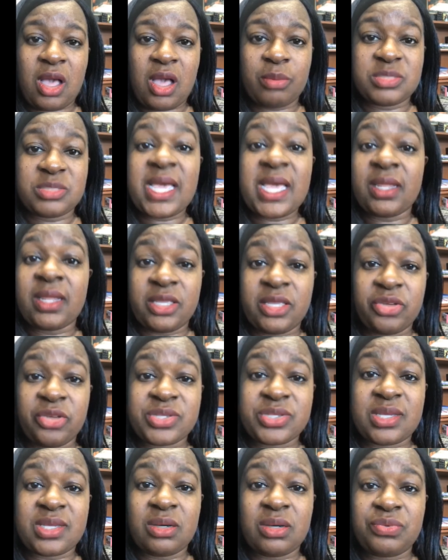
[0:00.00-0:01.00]
telling
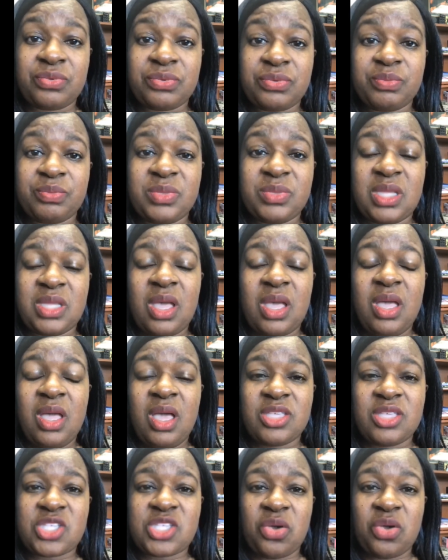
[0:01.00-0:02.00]
yourself.
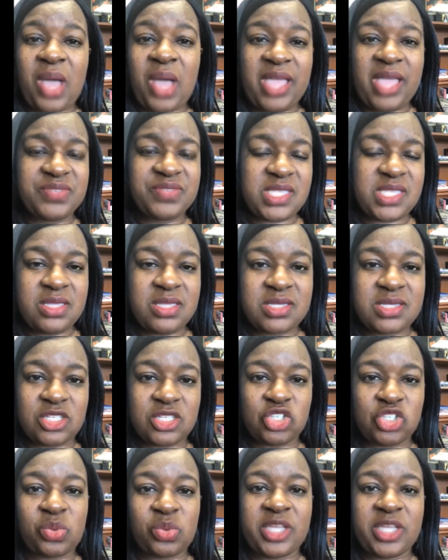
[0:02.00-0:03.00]
So I've seen
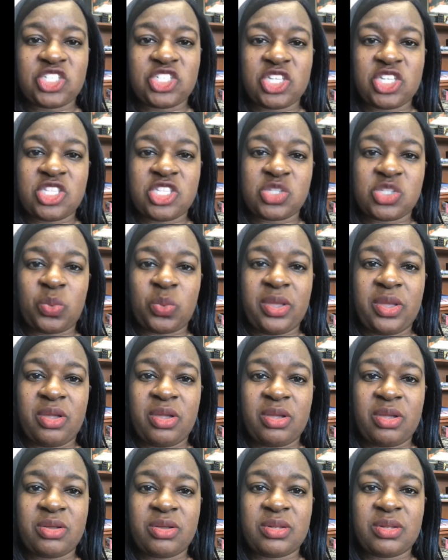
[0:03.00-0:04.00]
situations
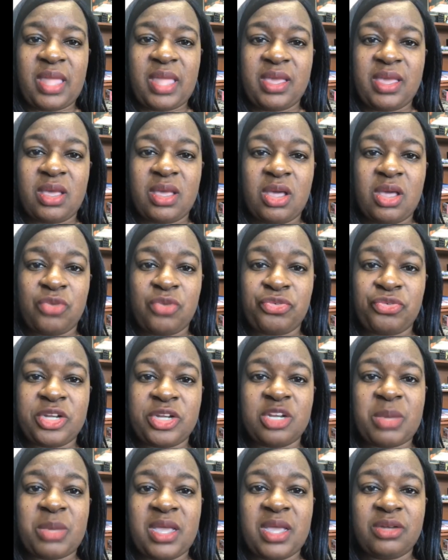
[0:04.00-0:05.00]
where, like a friend
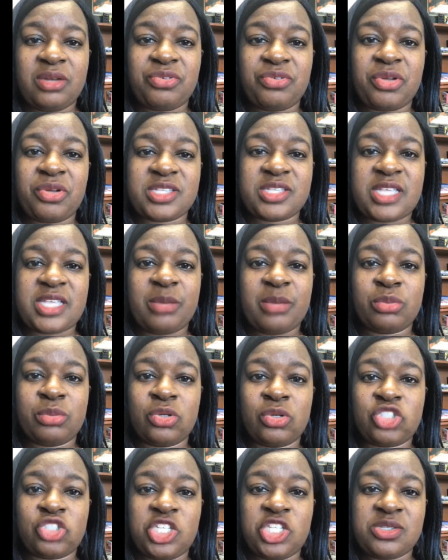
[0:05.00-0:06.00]
of mine, for
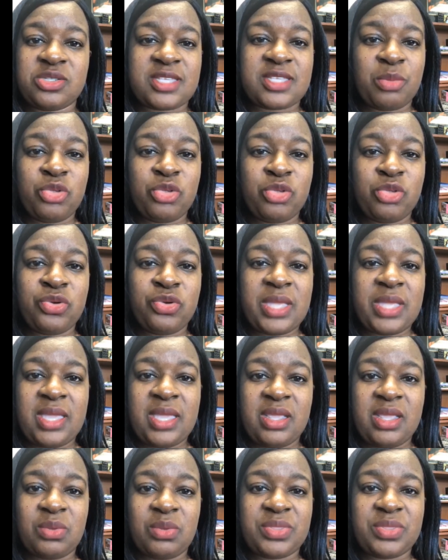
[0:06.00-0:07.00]
example, she's
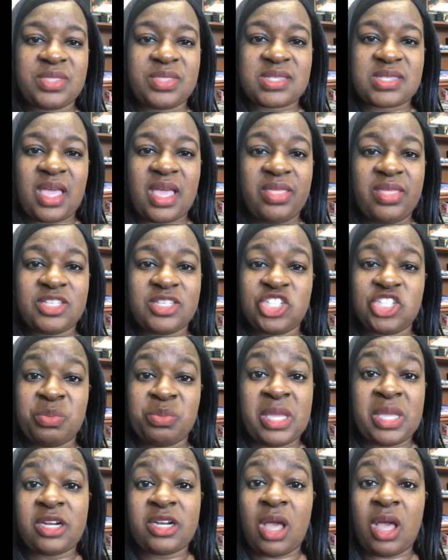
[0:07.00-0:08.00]
communicating with this guy that she
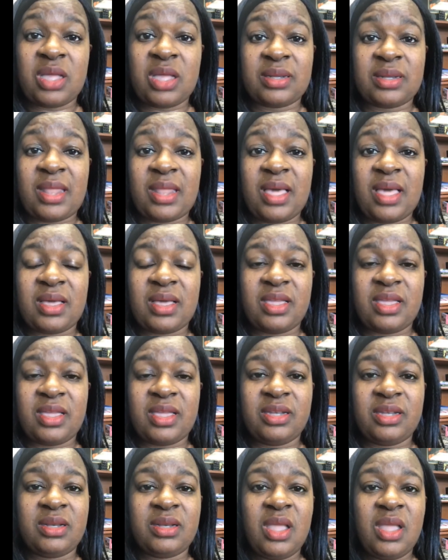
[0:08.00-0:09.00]
met
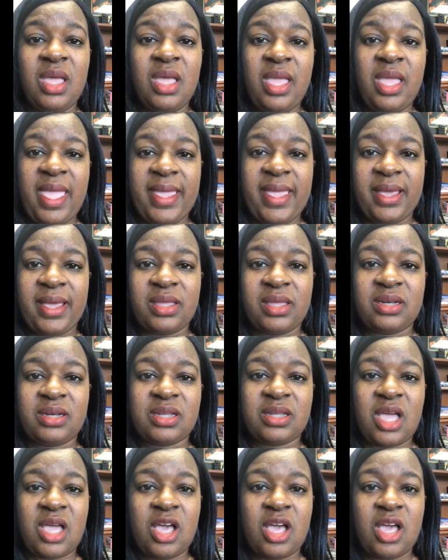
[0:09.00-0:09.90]
online, and